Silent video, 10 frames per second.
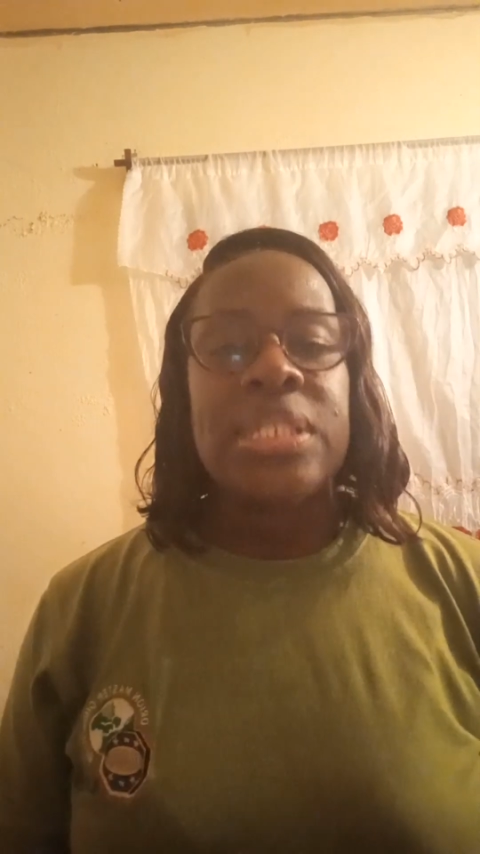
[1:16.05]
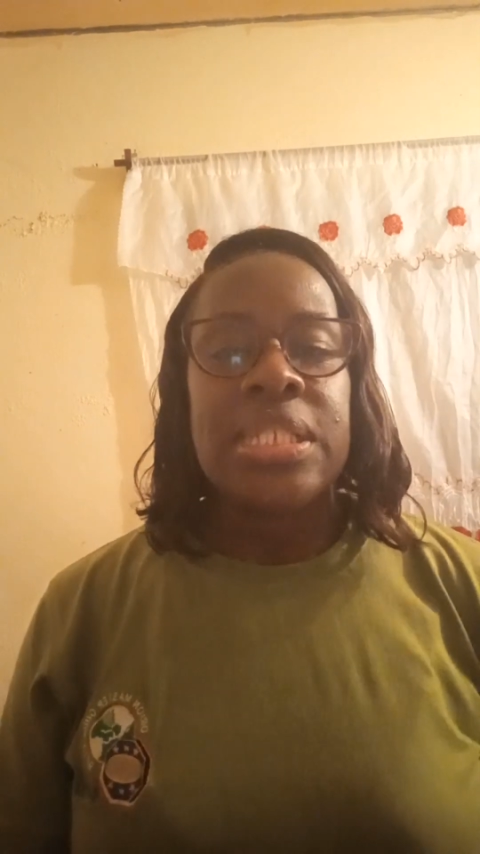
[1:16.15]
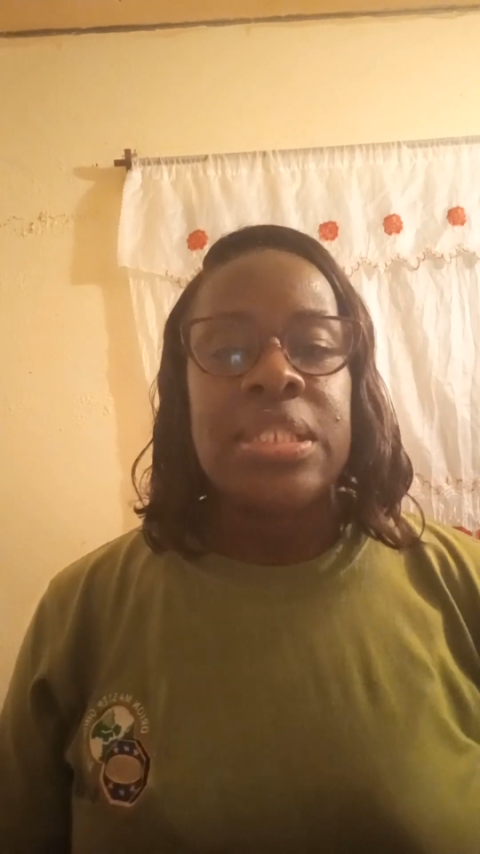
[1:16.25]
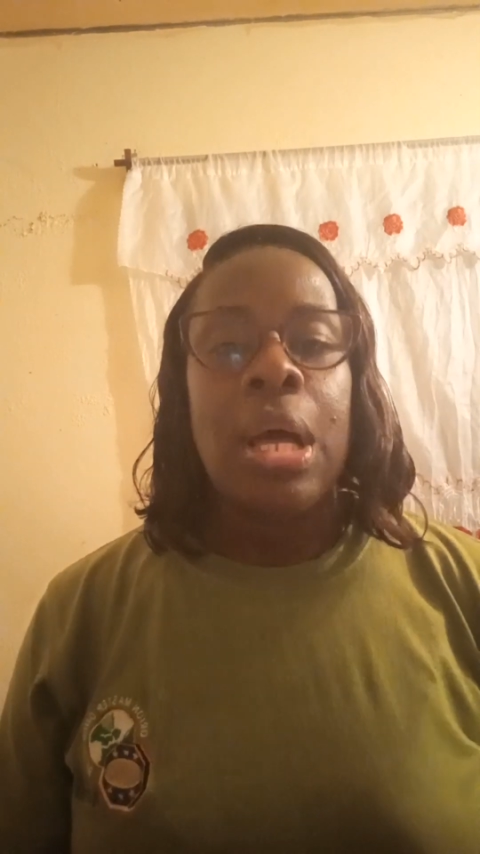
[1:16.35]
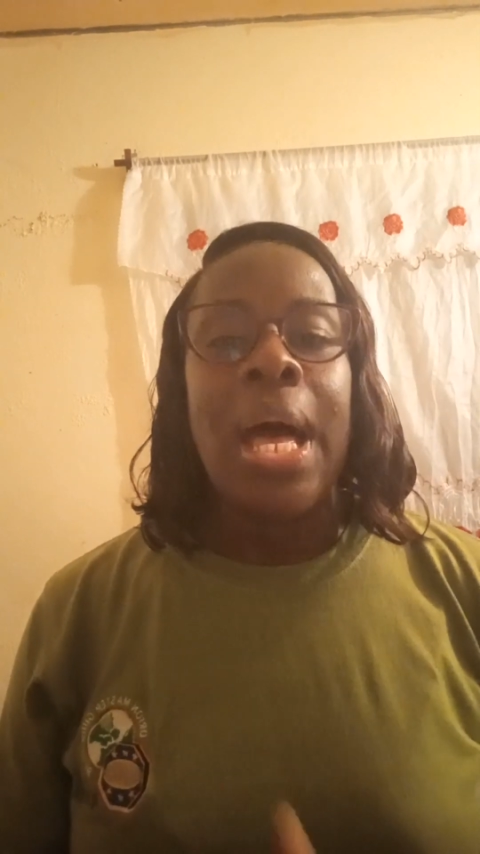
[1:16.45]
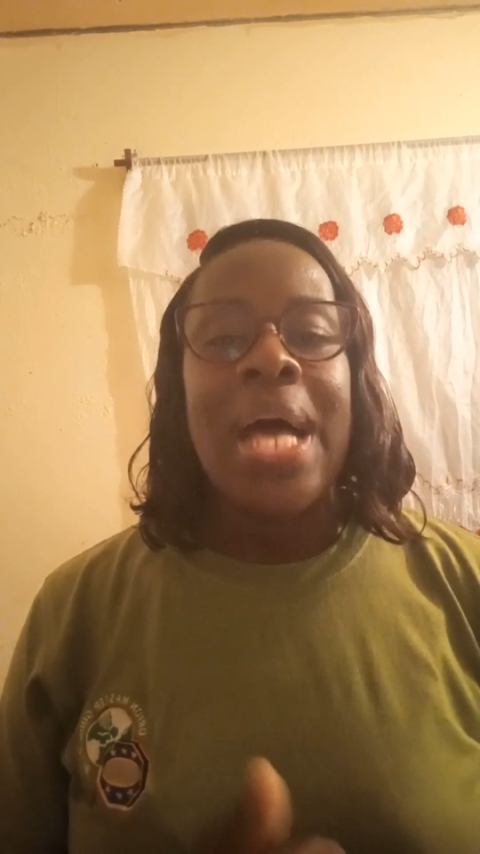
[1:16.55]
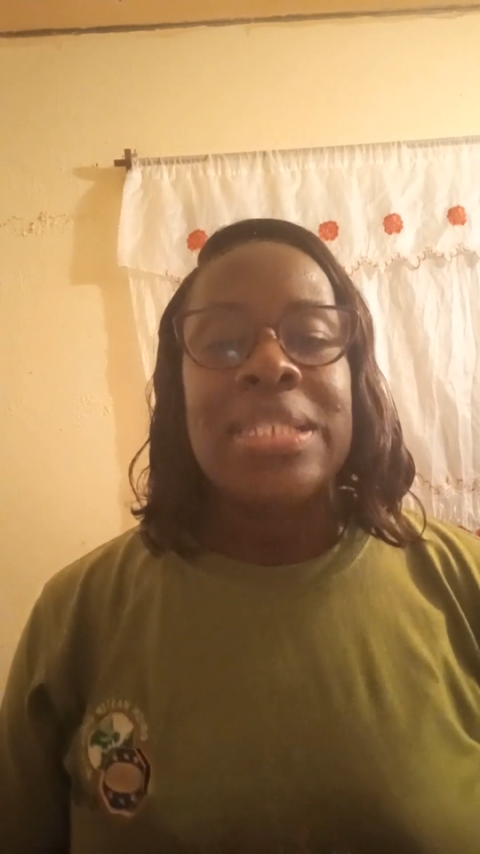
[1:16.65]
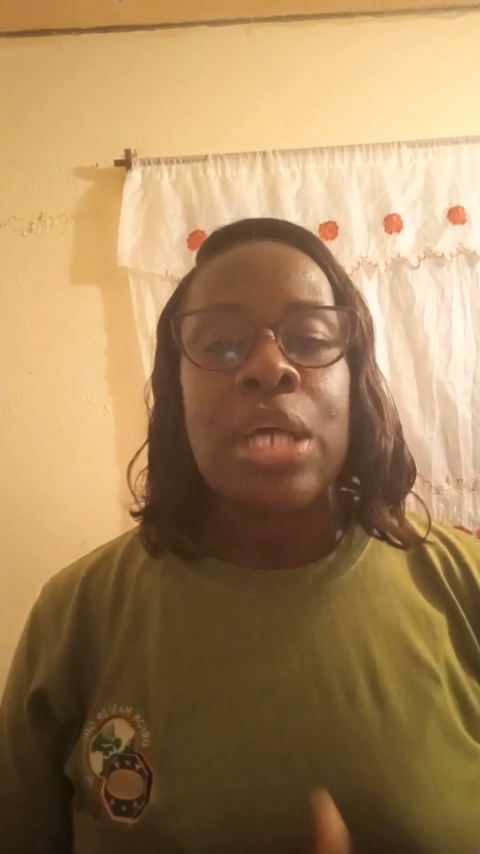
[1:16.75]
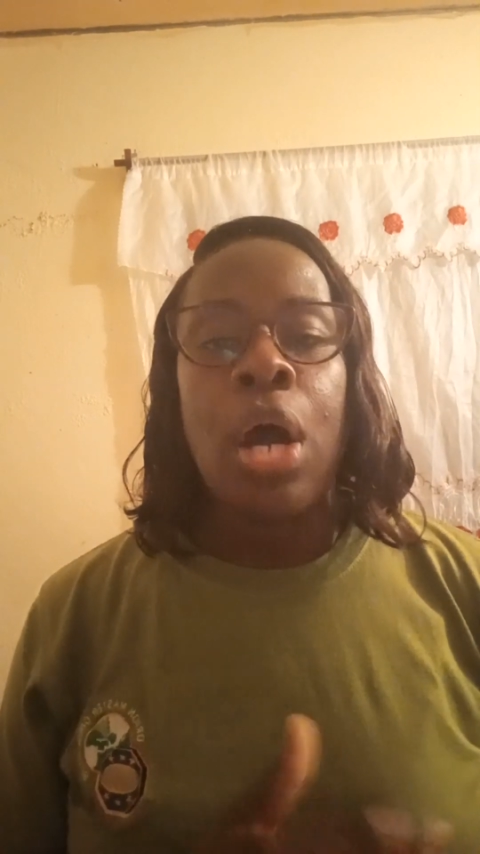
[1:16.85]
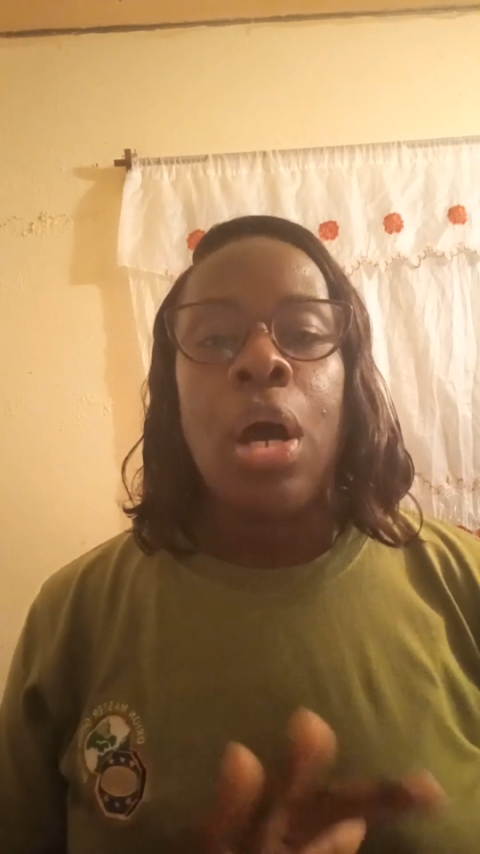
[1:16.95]
sister
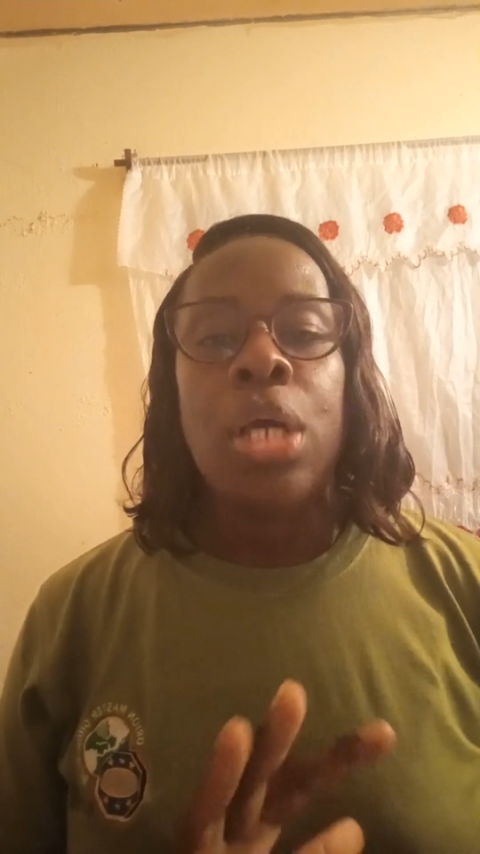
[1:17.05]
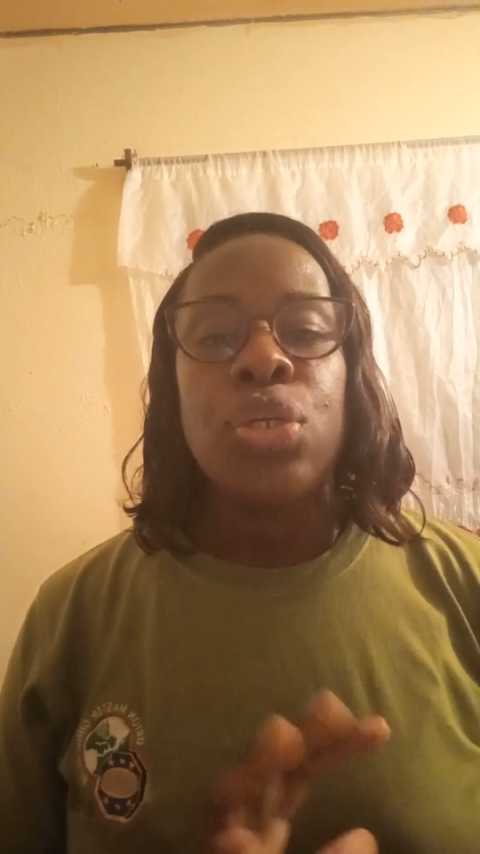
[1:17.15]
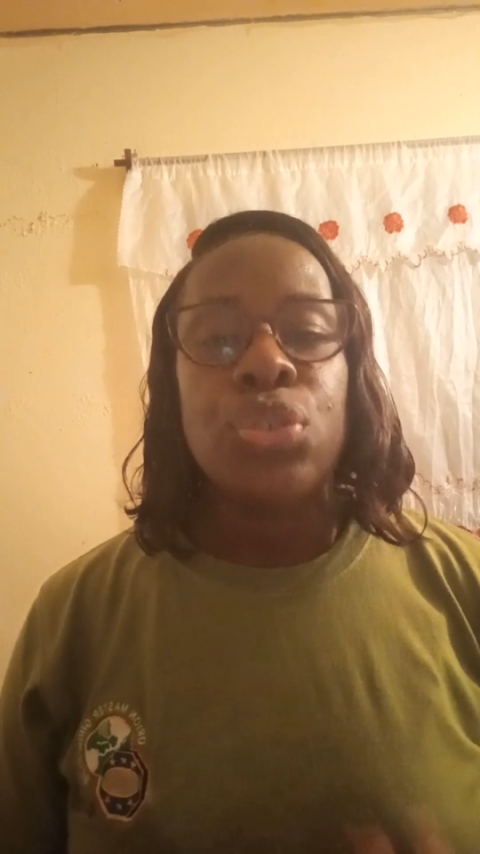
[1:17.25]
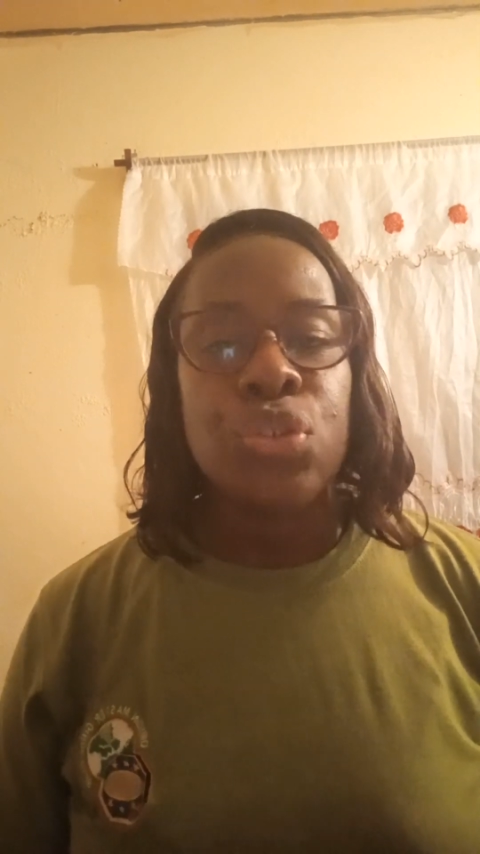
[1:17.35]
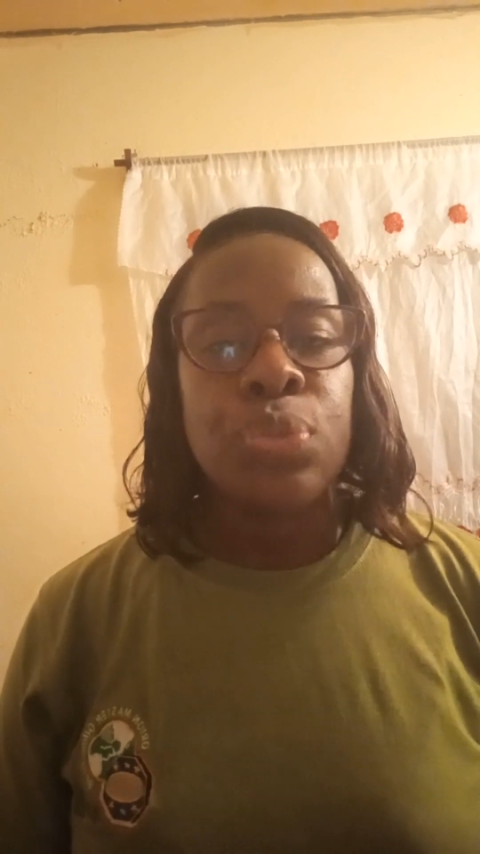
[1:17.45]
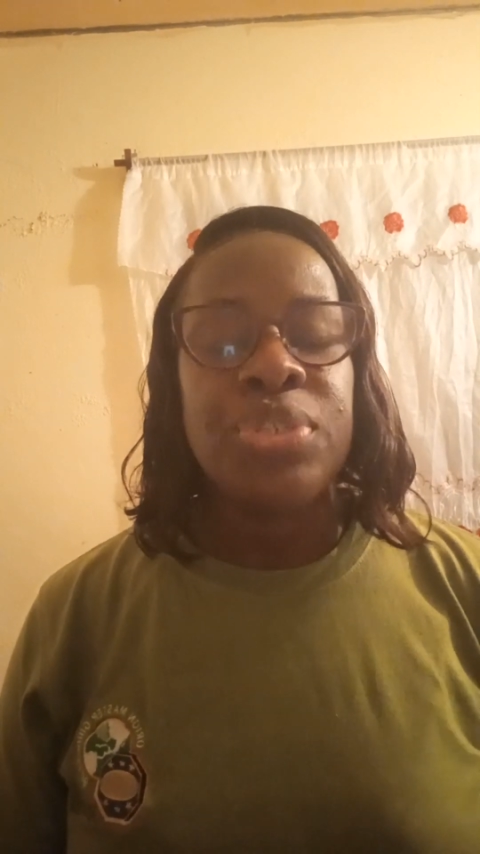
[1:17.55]
has a YouTube